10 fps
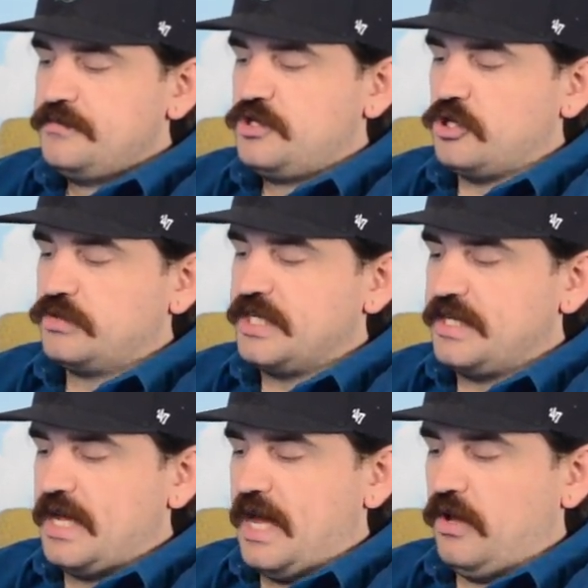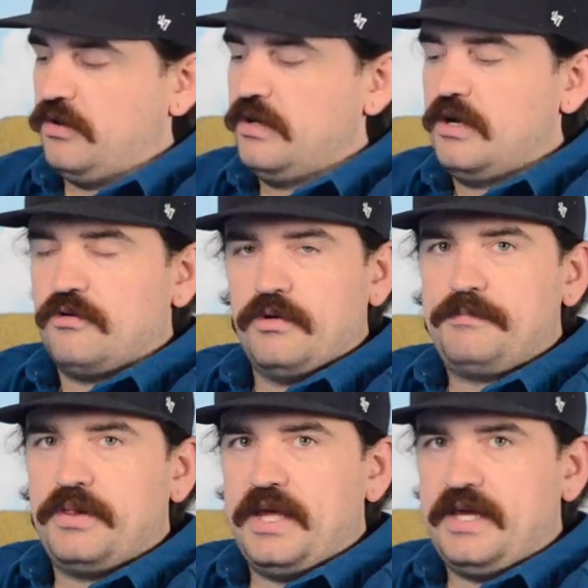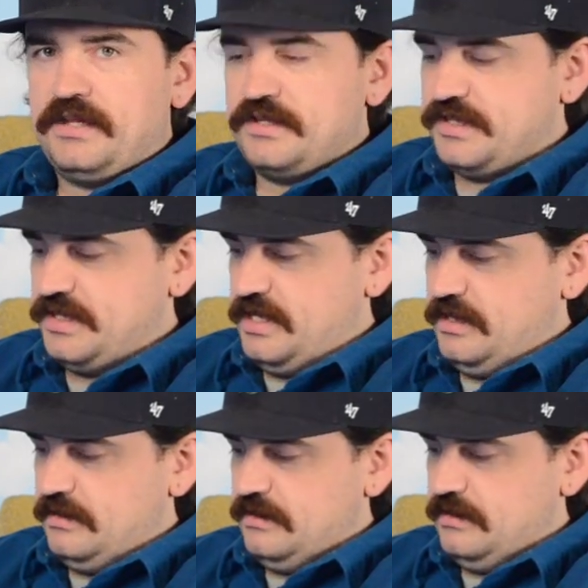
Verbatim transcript: choked it down, replaying the scene.